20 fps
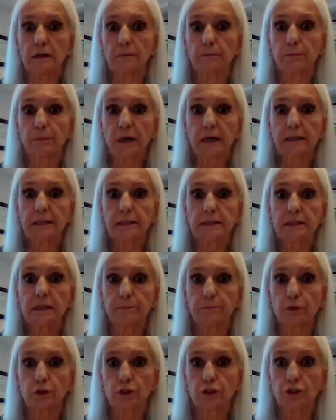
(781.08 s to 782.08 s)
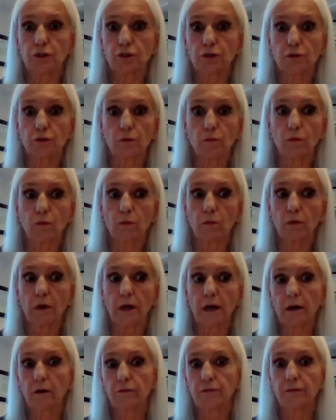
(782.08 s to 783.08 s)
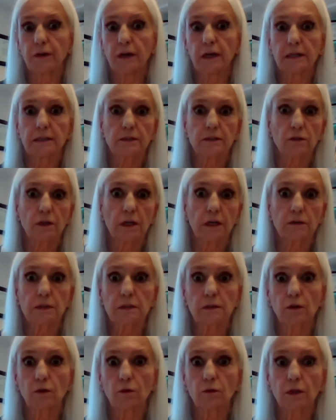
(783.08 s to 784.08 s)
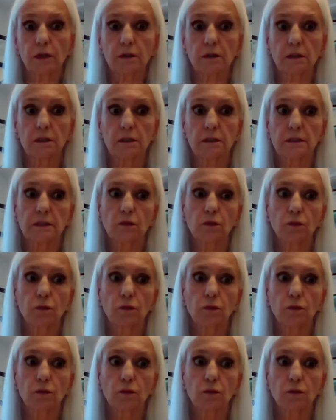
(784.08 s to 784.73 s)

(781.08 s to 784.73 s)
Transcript: body temperature, how fast or how slowly it's